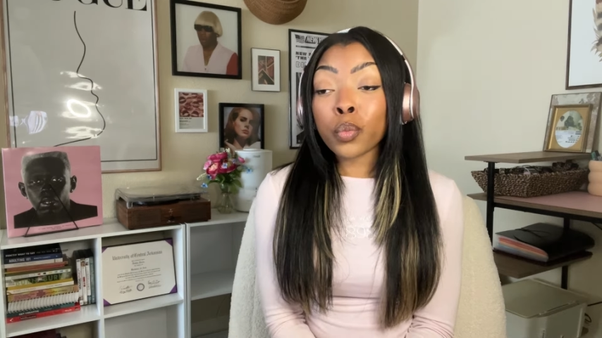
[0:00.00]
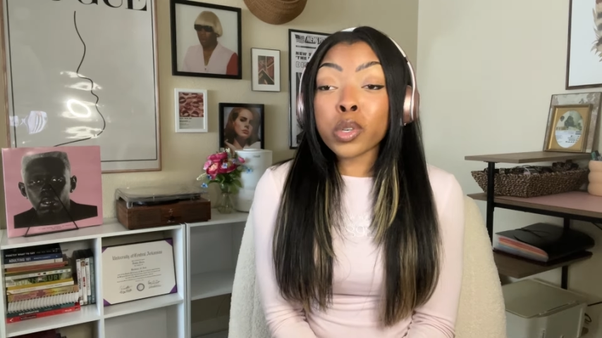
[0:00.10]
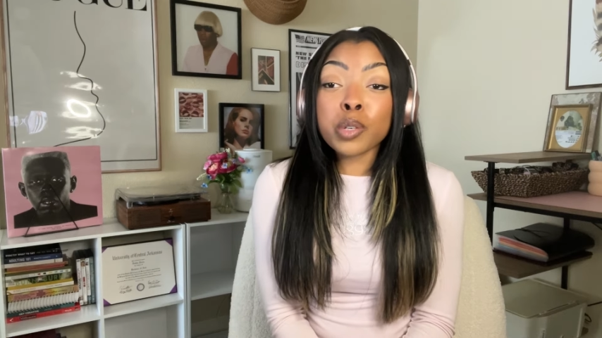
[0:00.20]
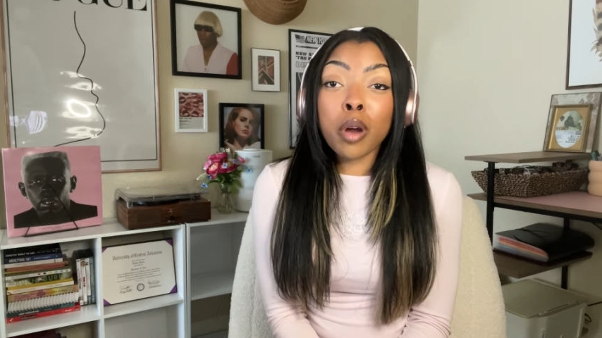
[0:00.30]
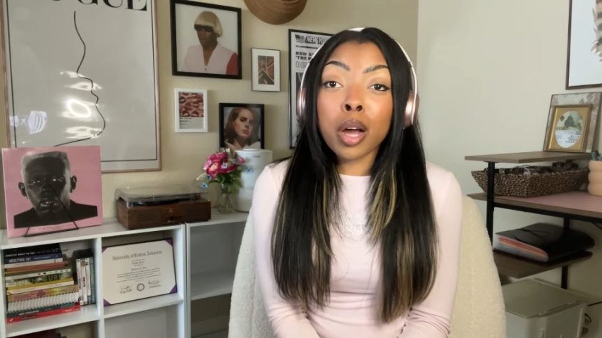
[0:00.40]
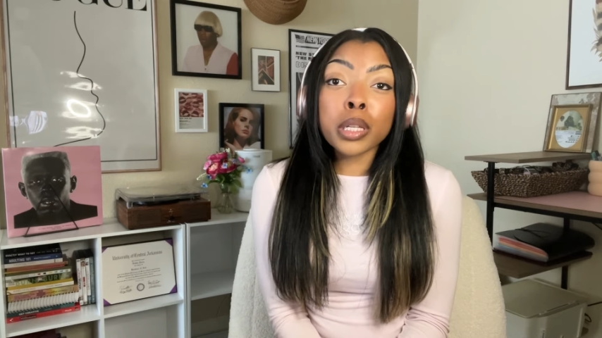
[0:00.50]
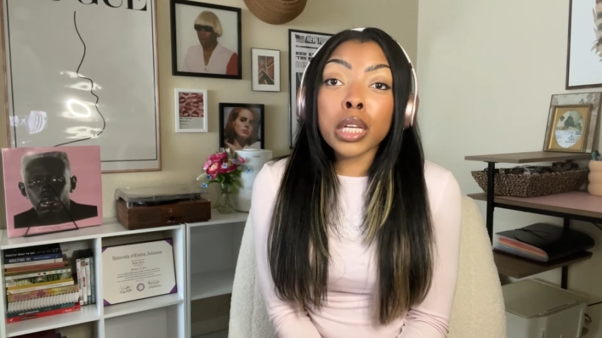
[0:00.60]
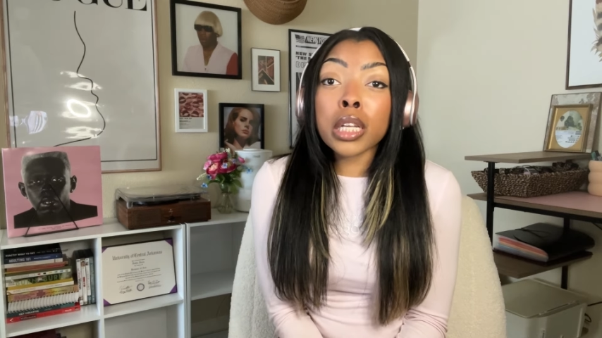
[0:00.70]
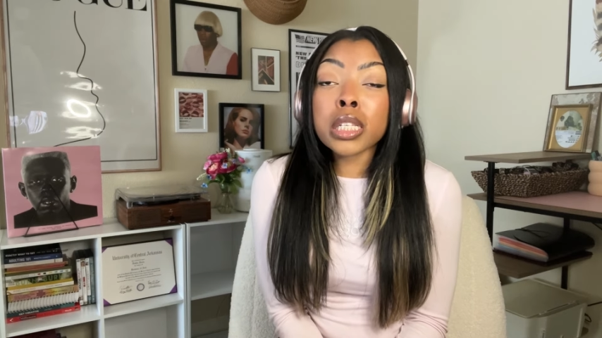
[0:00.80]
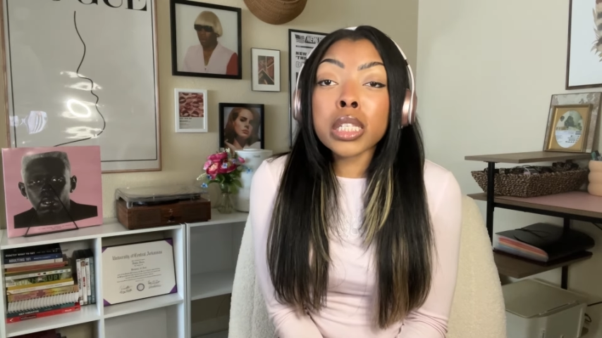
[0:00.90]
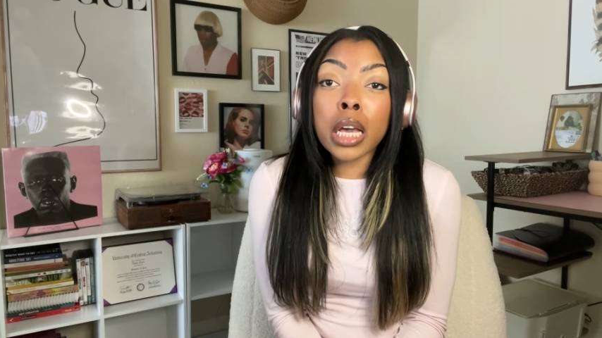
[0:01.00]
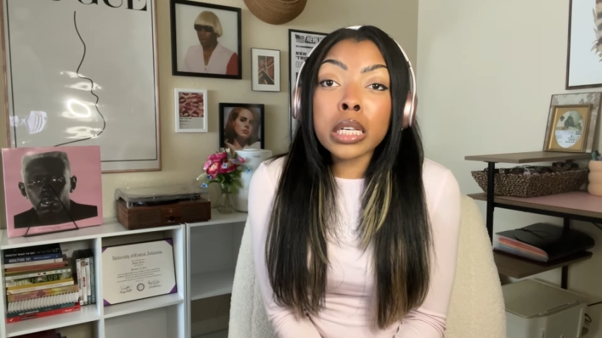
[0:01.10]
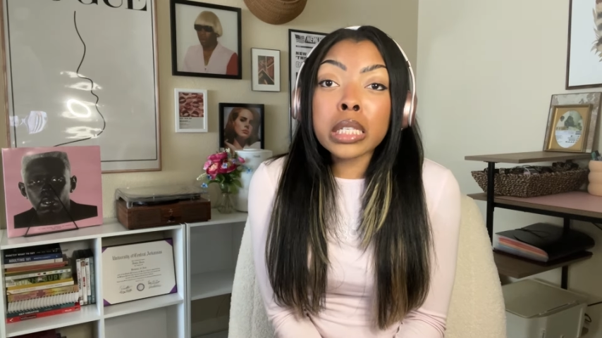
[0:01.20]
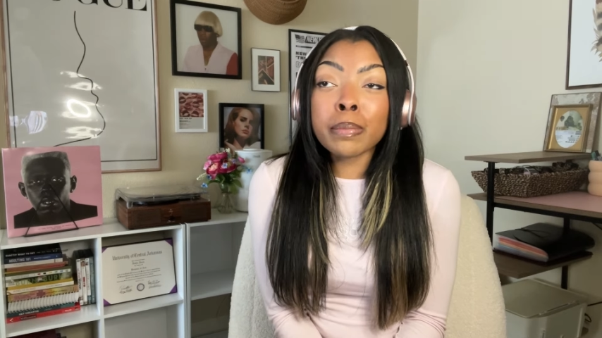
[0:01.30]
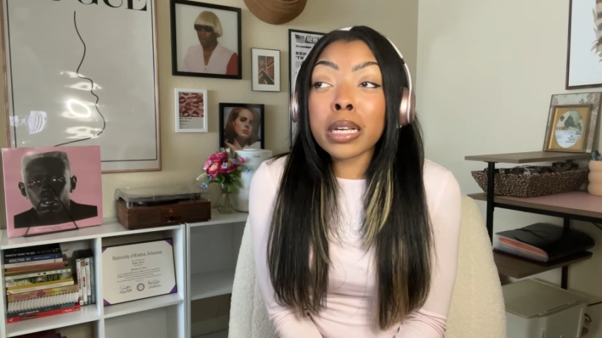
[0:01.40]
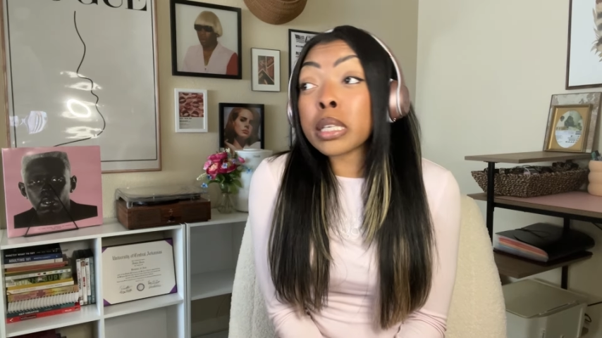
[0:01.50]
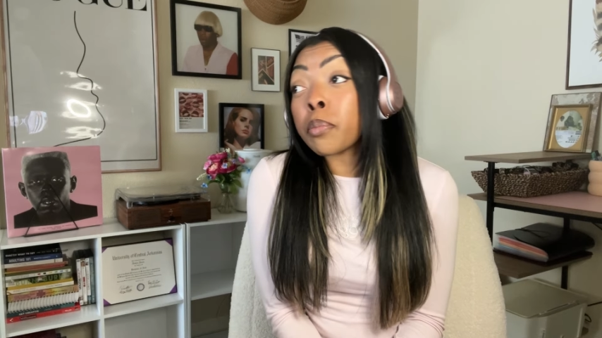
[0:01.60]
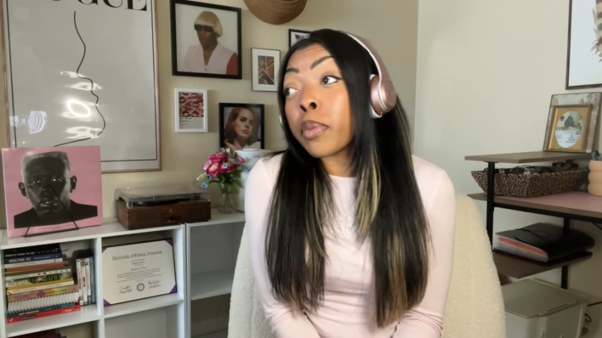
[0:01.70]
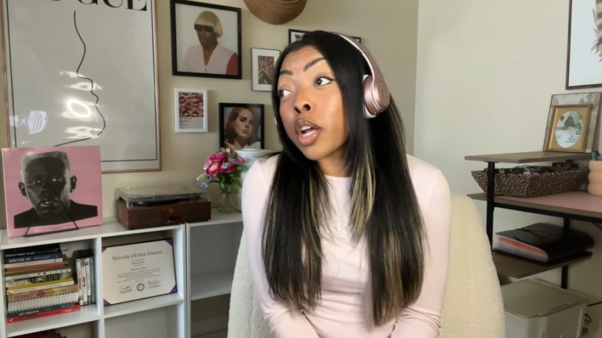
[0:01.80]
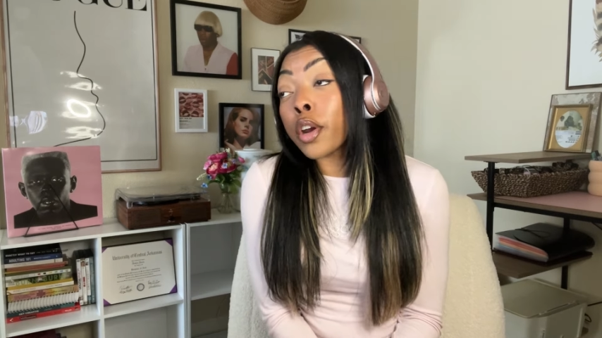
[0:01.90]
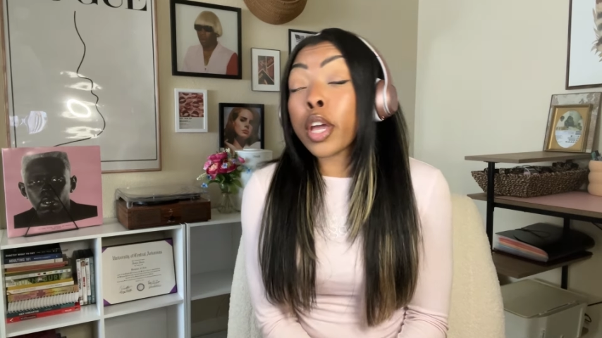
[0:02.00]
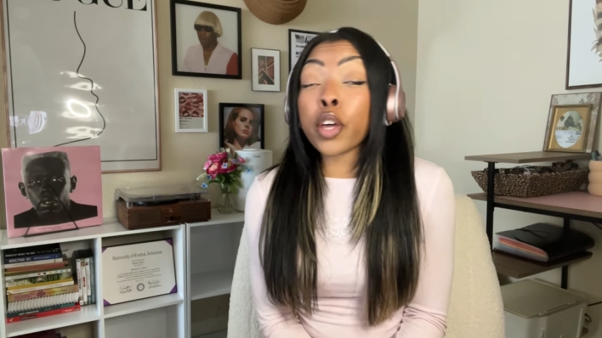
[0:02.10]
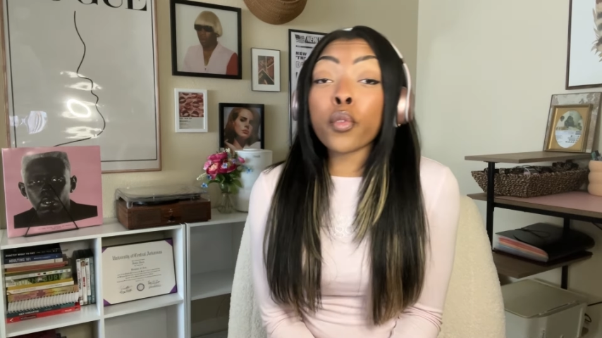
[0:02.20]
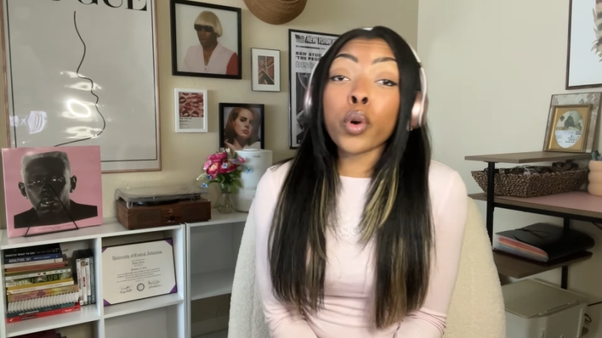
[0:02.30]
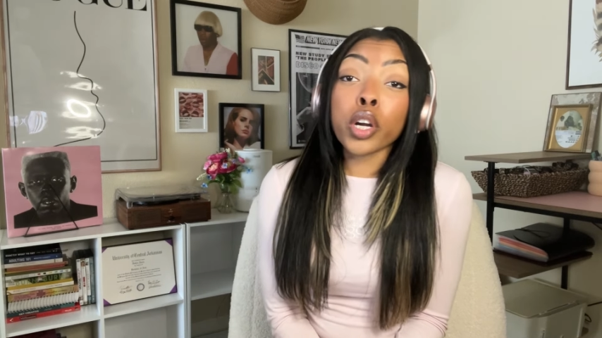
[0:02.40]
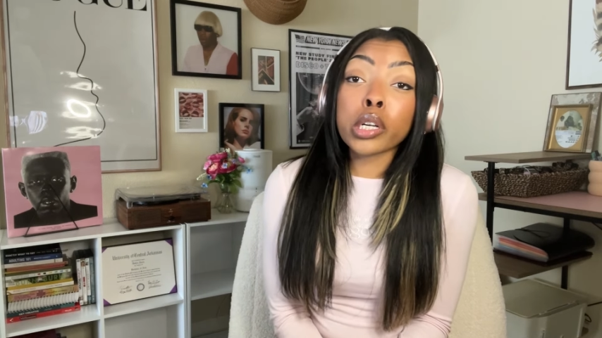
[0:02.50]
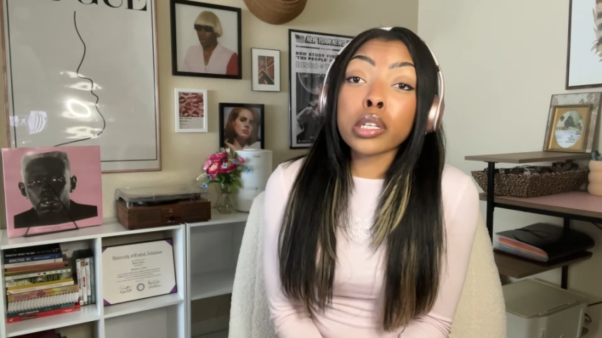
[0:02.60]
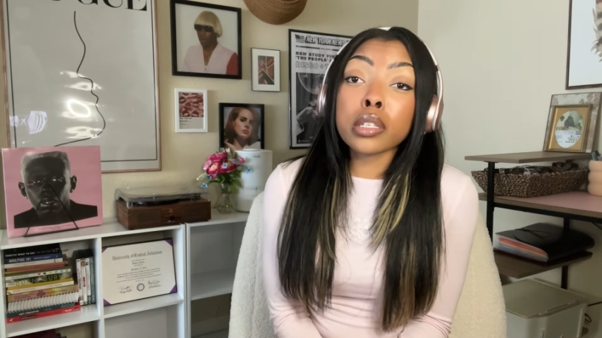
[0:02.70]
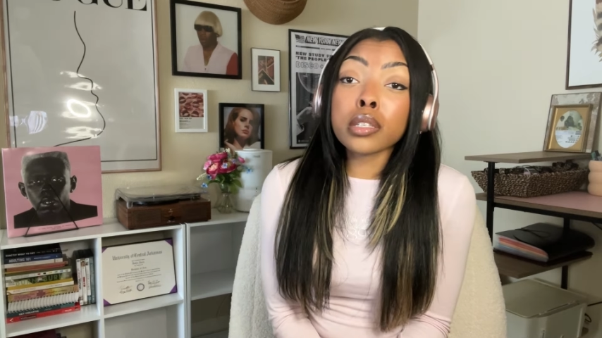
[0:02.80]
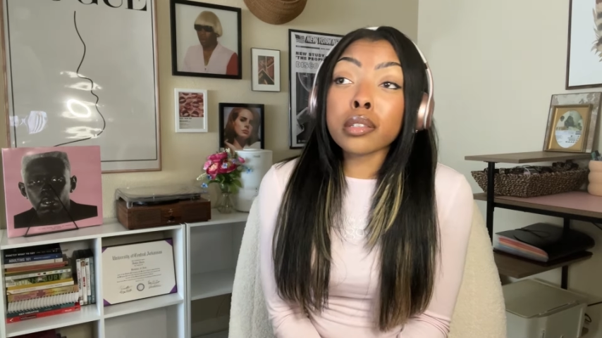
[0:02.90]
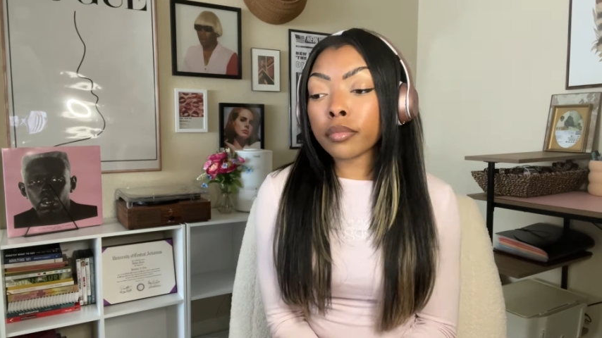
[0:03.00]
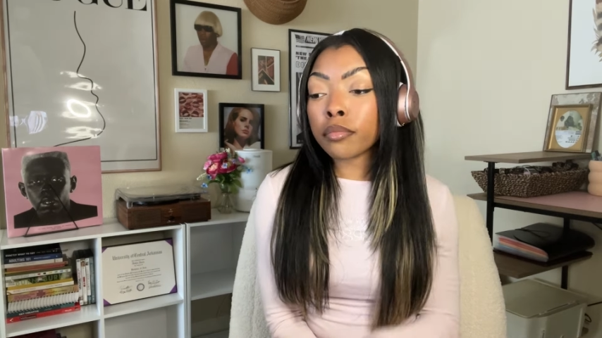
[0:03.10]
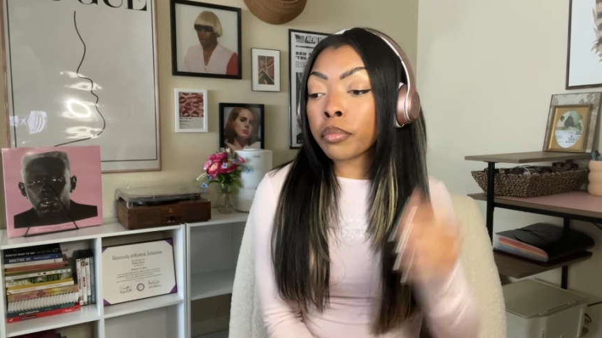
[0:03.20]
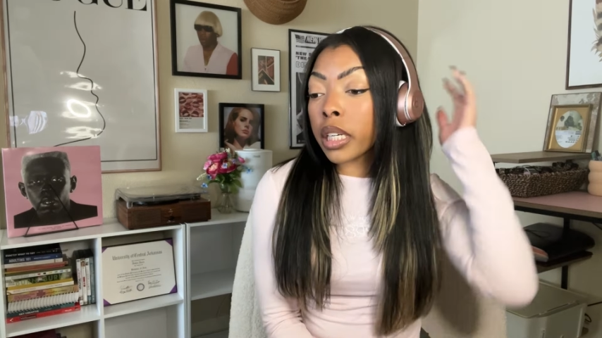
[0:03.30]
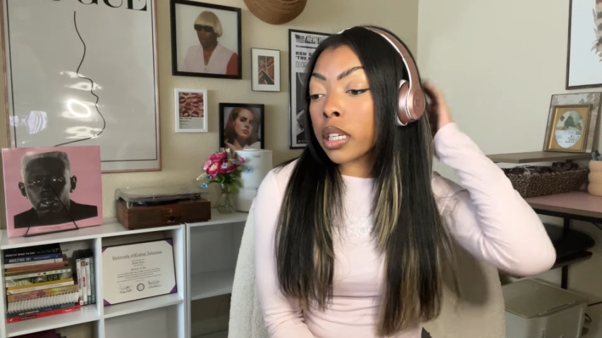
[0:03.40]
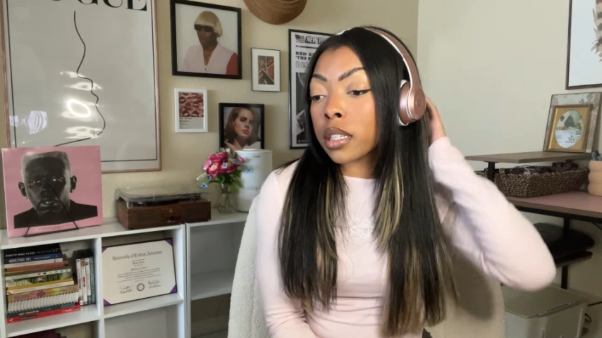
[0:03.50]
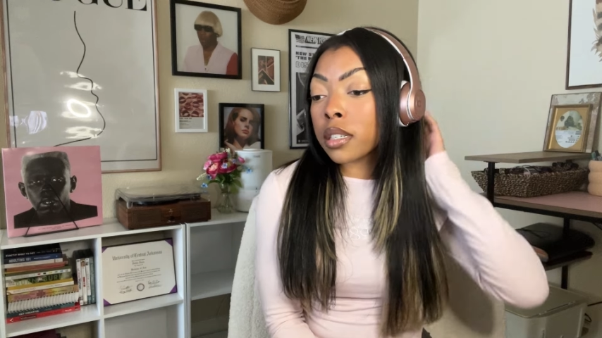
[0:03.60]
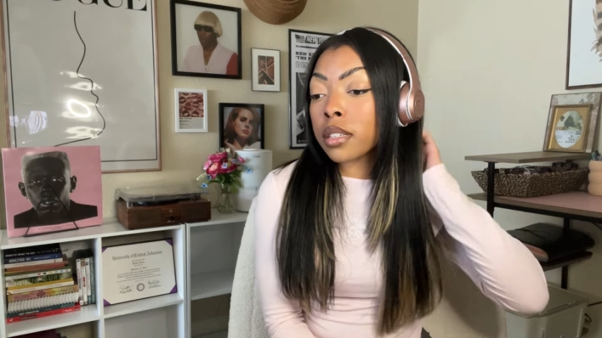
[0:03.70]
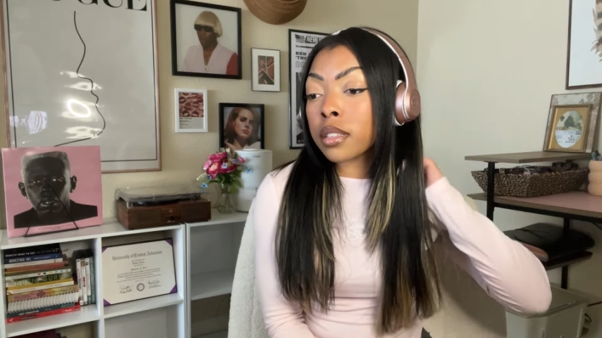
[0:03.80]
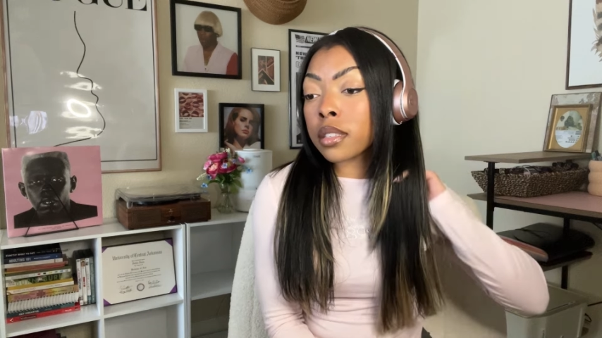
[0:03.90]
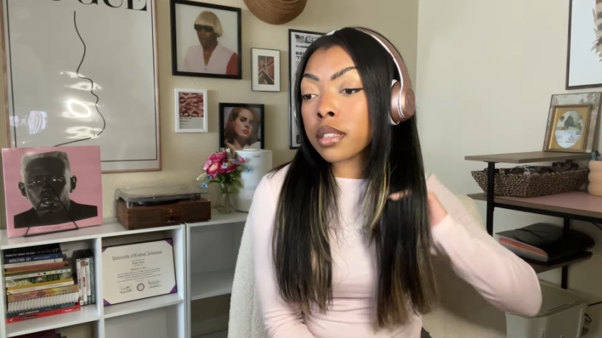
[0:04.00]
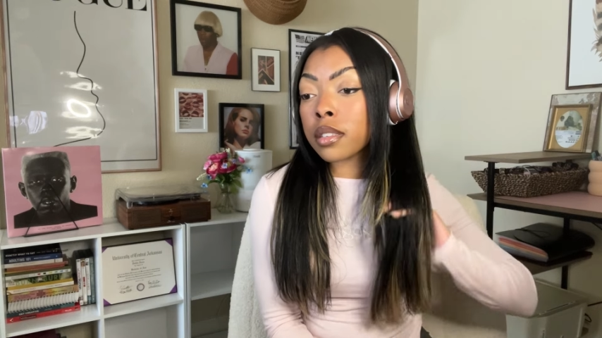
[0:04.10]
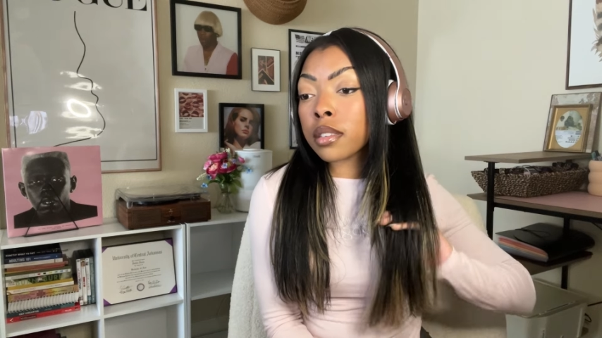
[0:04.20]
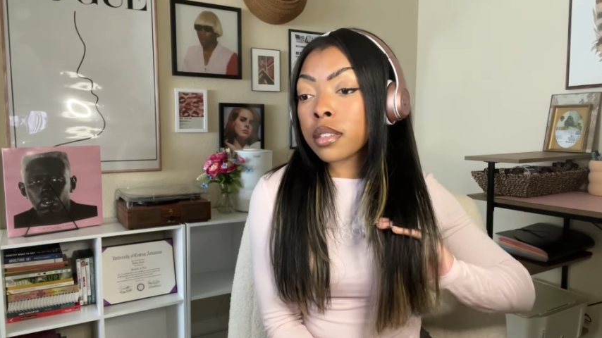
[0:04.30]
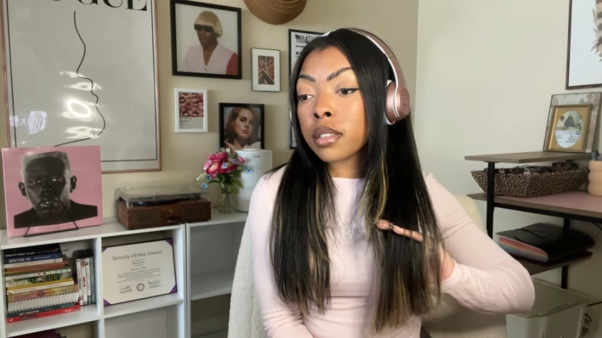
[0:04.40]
which probably in his case makes it better and worse, because